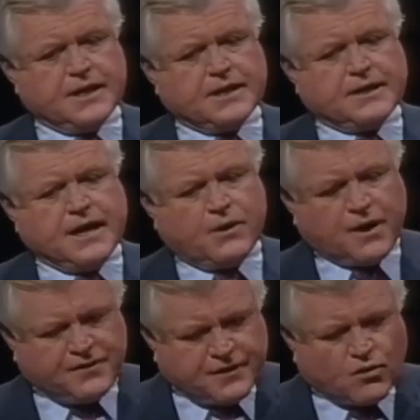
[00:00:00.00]
Now,
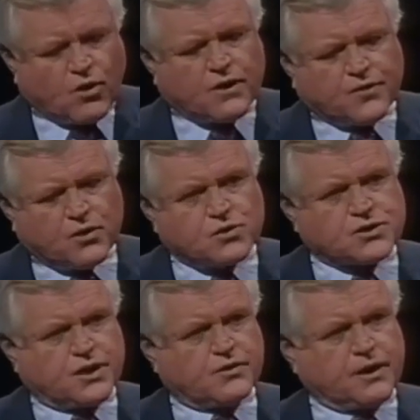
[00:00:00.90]
I think all of
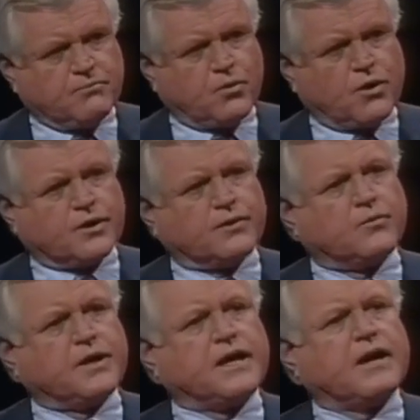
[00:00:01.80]
those are important.
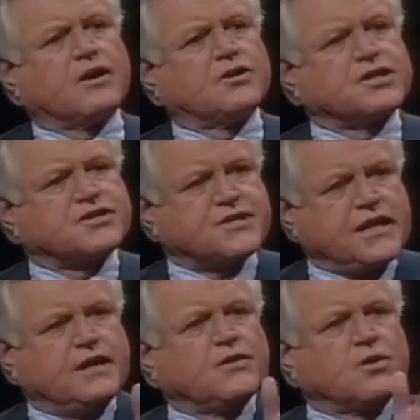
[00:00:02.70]
We are just
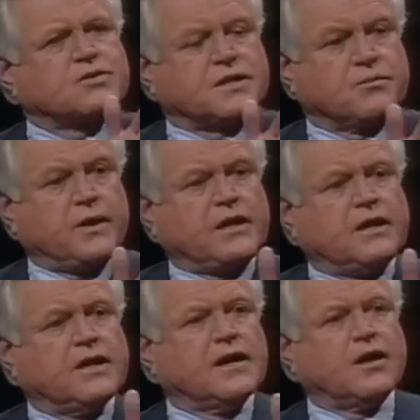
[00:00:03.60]
seeing those.
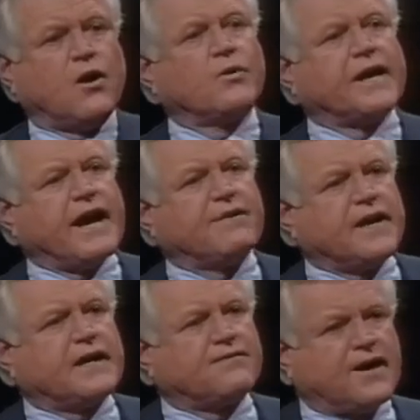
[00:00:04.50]
We only have
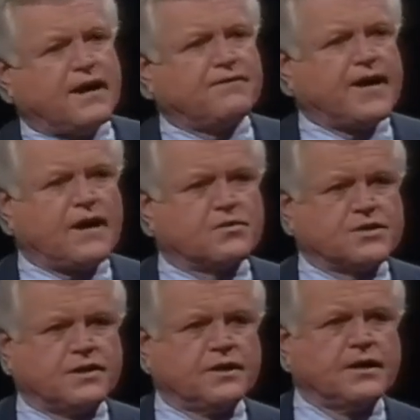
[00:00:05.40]

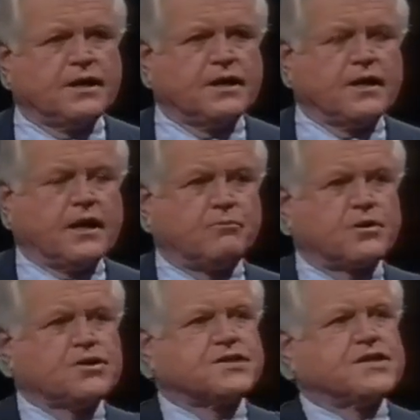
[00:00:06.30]
85,000
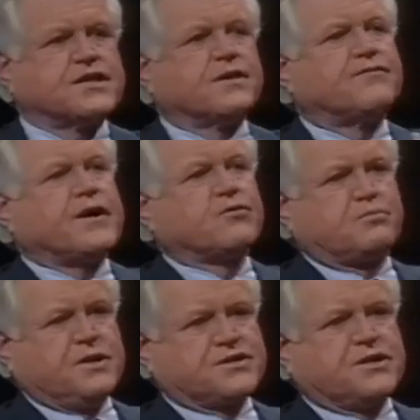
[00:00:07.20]
prisoners in the federal
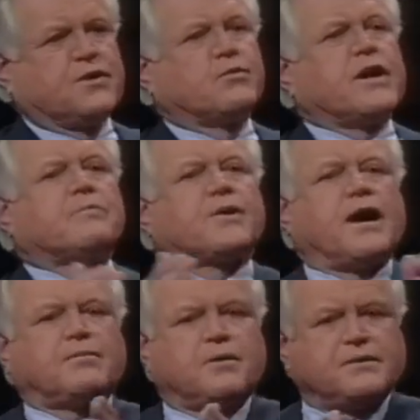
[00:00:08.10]
prison. The real
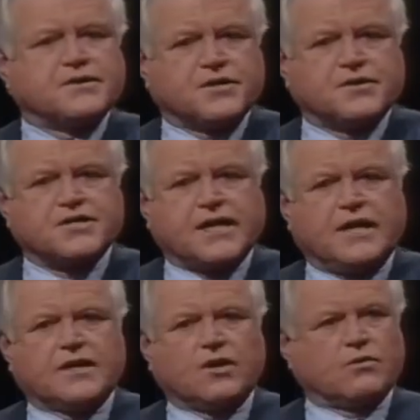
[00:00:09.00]
problem is in the
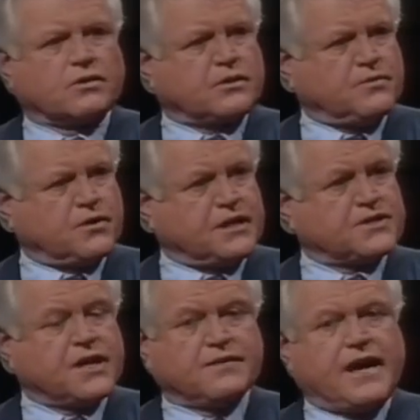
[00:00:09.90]
state and local
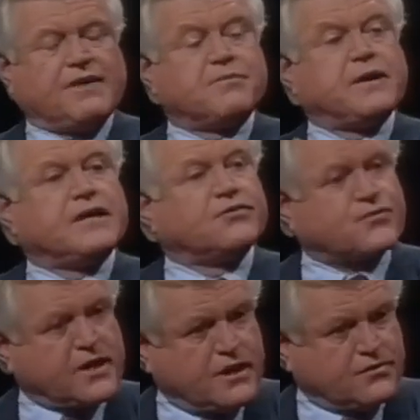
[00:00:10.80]
communities. They have
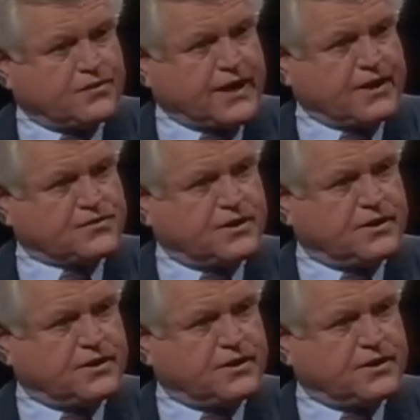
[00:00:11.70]
1,300,000.